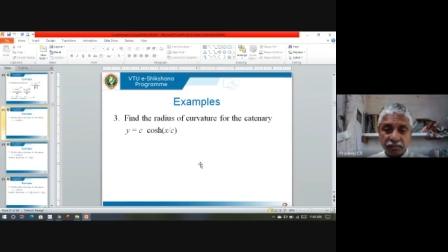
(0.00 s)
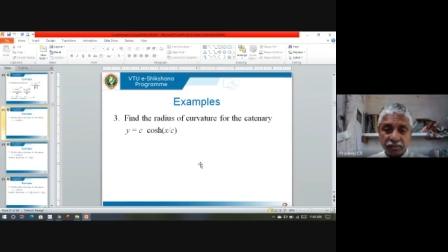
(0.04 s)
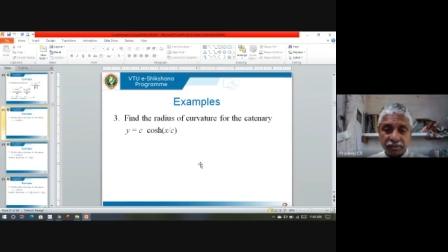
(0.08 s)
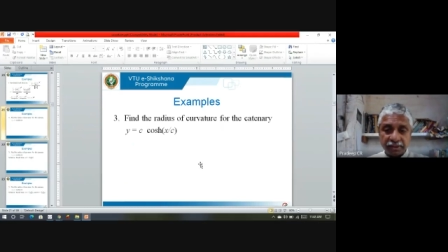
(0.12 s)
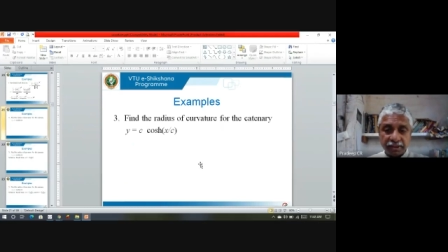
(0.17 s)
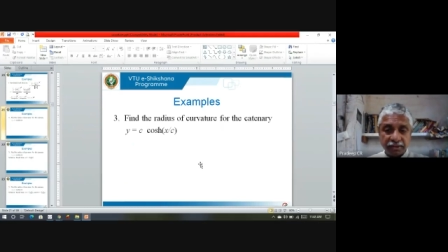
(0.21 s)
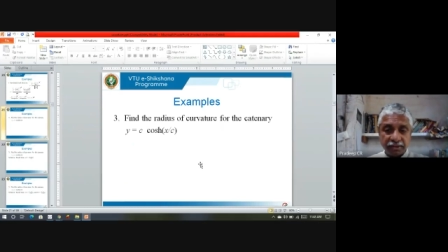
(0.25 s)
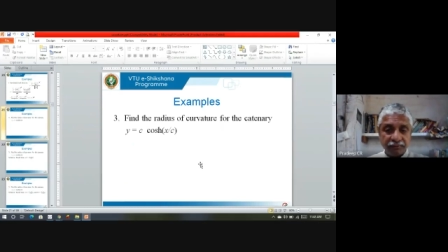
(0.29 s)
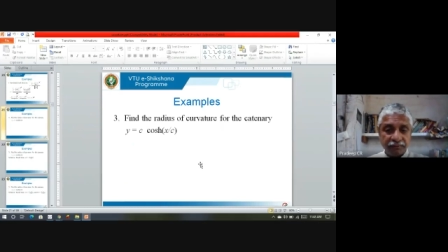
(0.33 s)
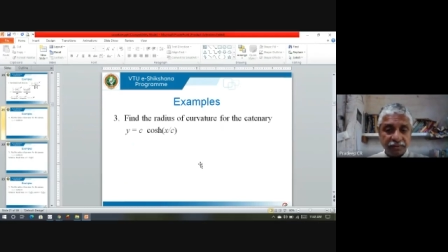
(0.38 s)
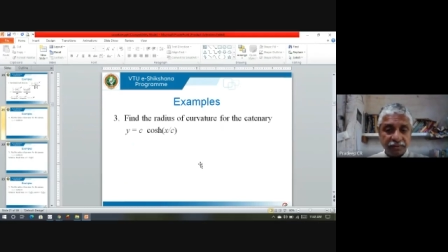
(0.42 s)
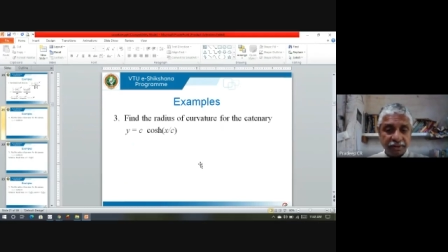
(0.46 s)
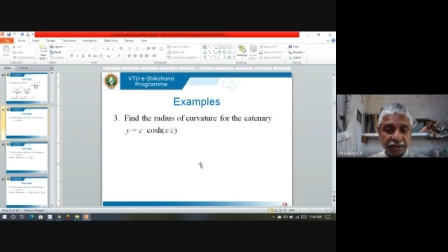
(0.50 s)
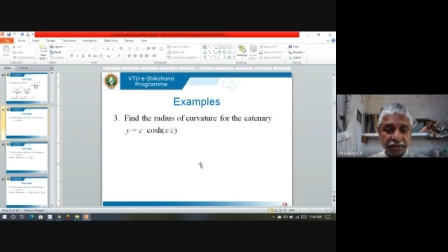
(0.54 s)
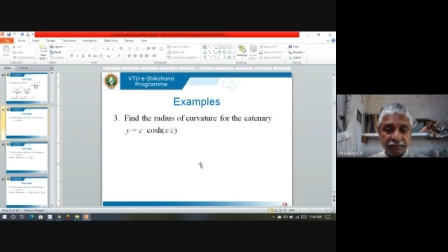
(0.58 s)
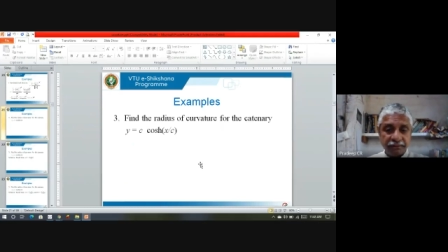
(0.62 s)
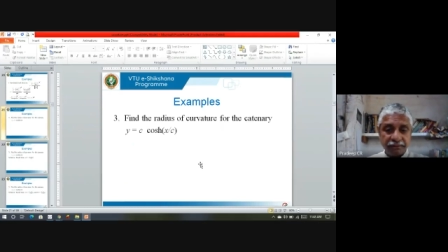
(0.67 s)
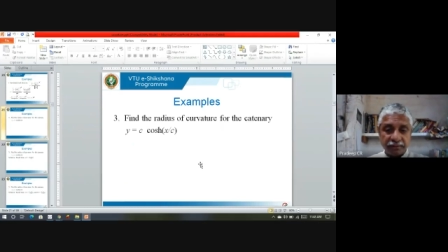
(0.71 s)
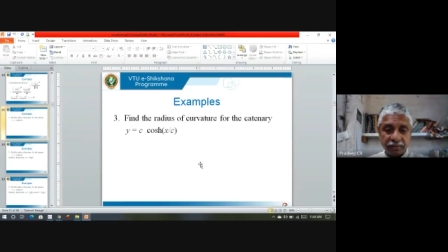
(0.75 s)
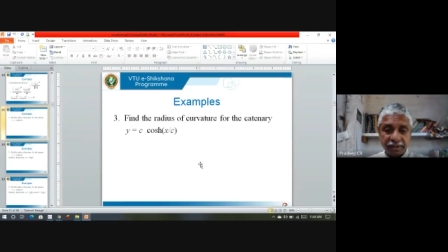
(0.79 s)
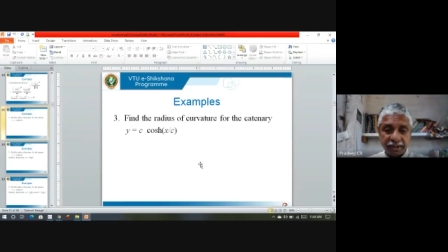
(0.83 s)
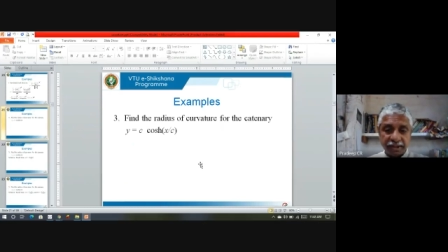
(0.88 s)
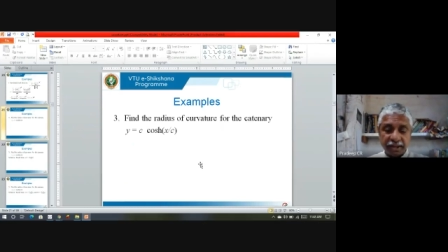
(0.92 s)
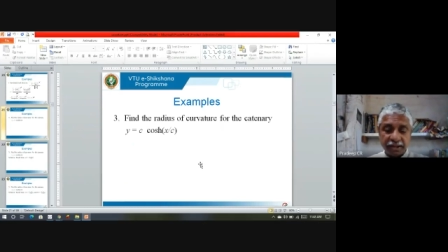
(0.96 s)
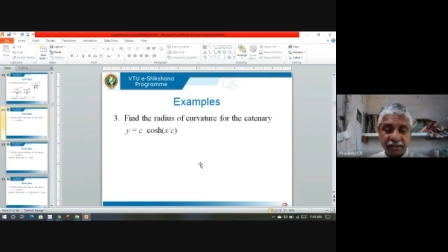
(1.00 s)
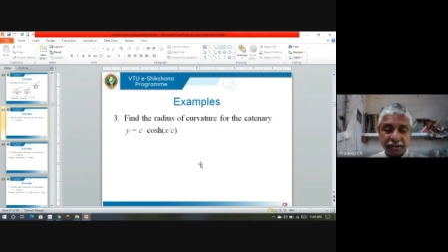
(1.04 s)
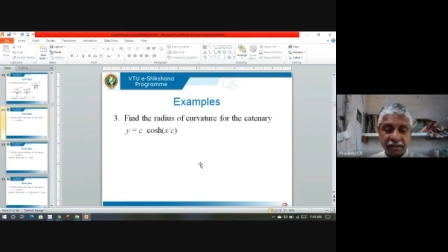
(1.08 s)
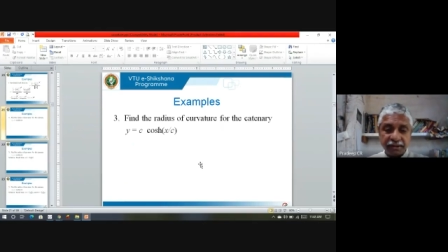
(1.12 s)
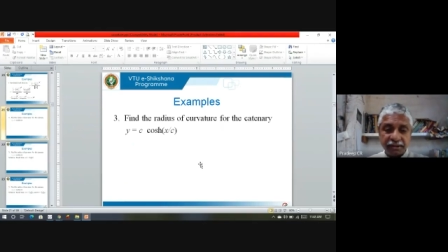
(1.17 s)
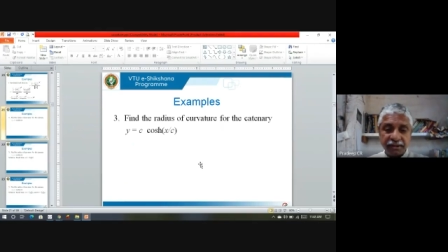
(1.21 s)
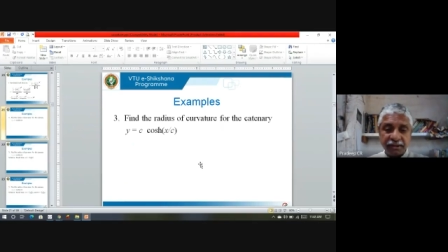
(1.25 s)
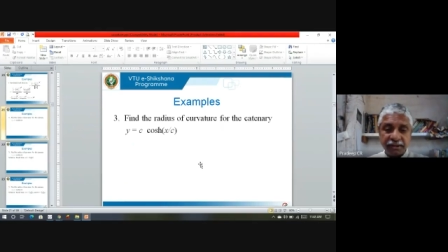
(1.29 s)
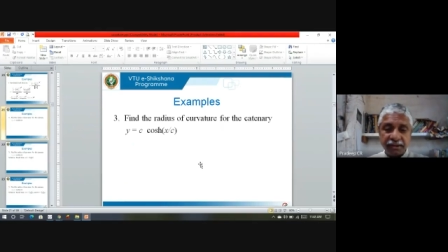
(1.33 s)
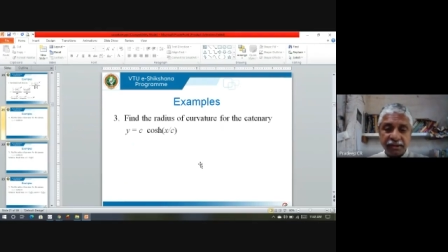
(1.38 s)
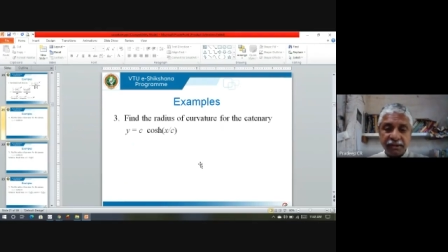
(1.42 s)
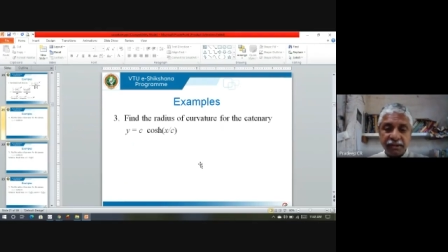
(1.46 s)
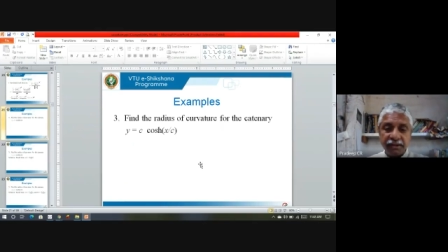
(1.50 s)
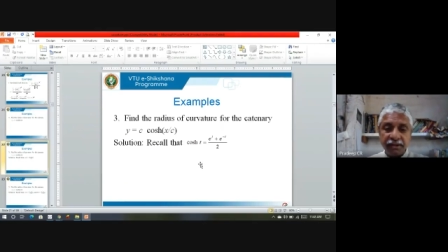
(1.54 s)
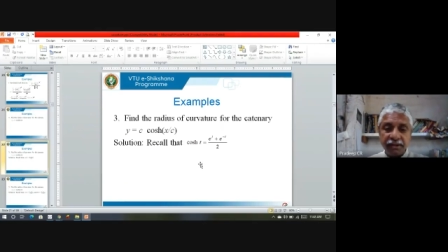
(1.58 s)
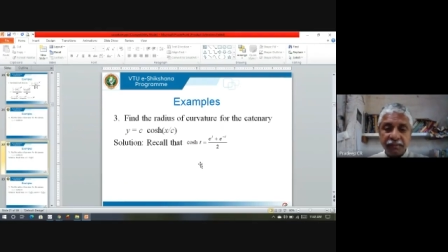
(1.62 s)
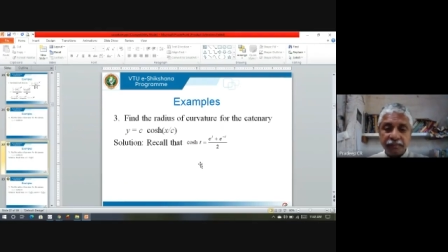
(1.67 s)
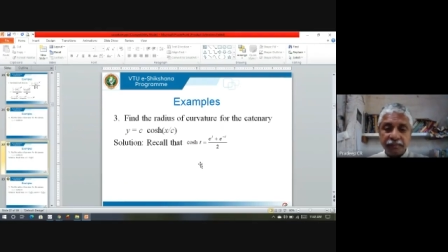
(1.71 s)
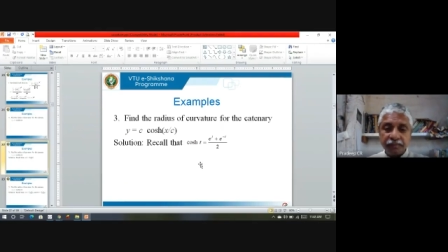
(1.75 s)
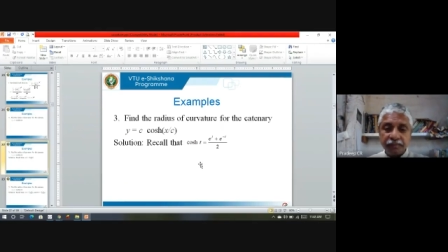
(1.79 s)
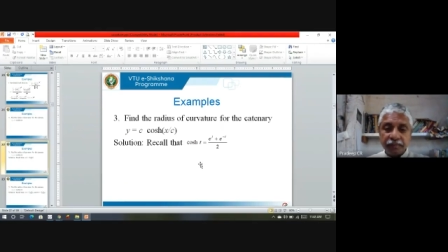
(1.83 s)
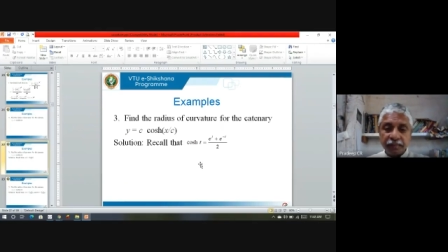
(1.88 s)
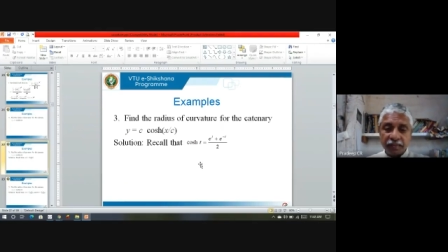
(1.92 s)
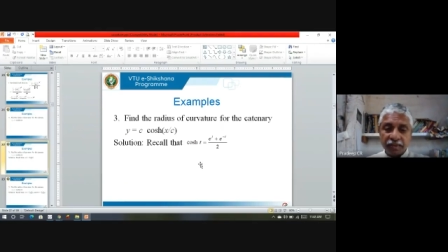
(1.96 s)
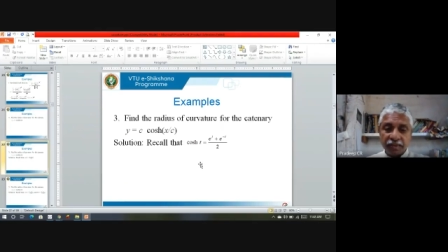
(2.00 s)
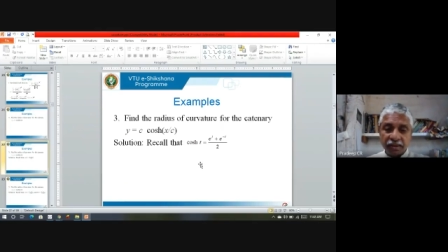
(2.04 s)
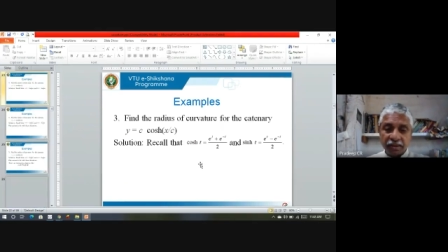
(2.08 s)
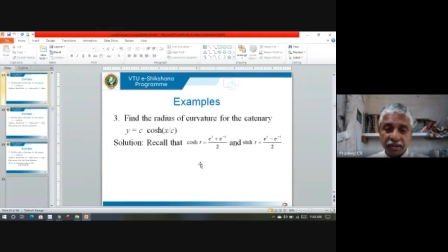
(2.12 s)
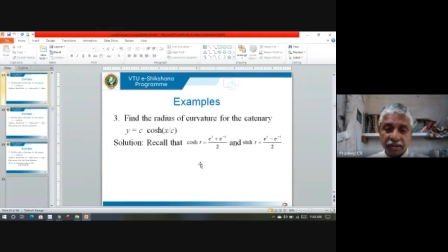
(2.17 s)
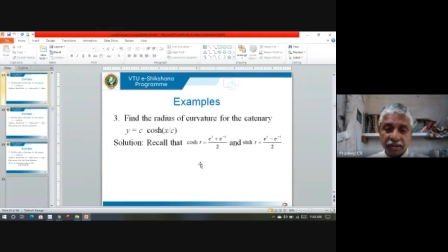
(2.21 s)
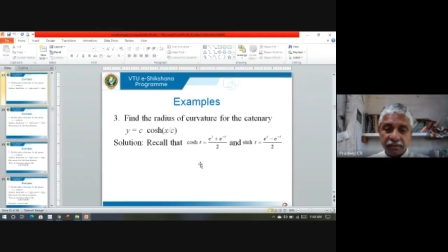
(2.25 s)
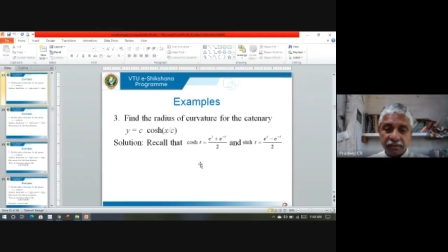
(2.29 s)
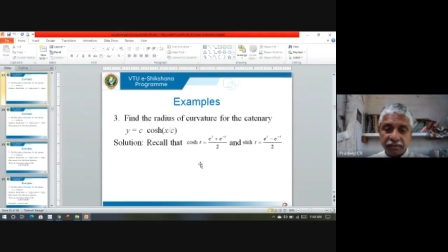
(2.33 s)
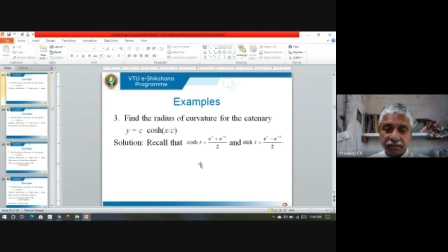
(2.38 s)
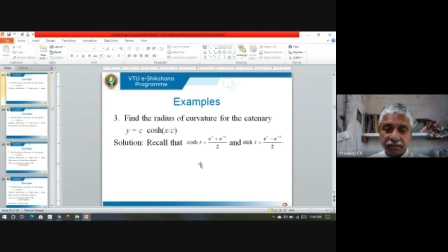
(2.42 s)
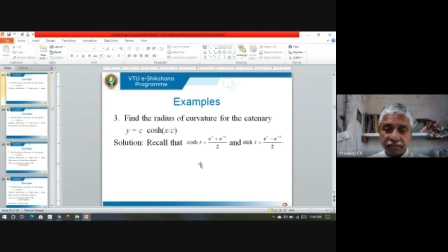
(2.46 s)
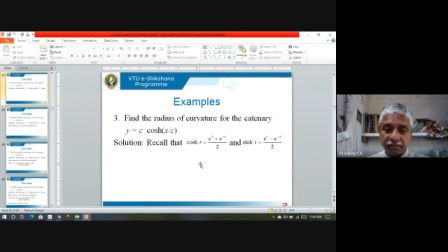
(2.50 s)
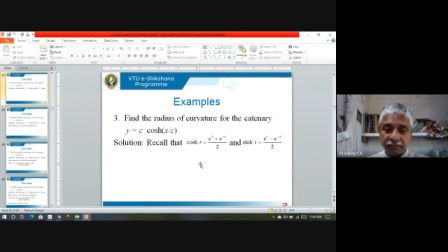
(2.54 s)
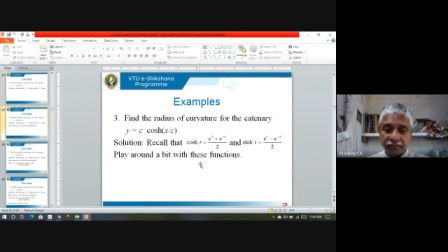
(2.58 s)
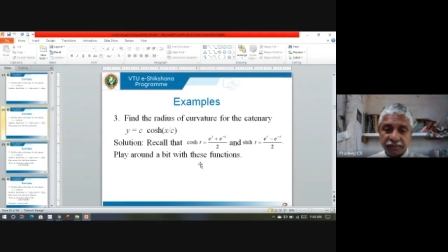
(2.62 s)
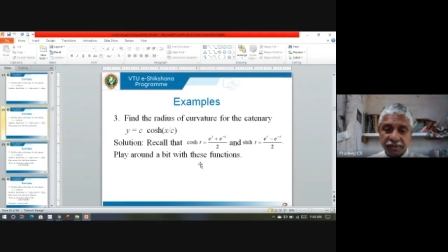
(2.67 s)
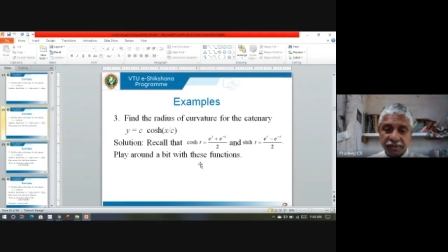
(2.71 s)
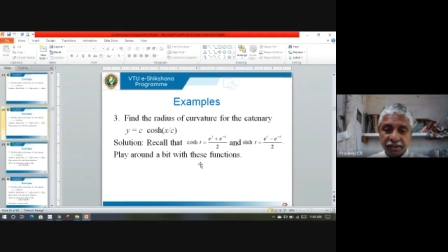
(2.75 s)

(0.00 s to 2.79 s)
did for catenary, then we did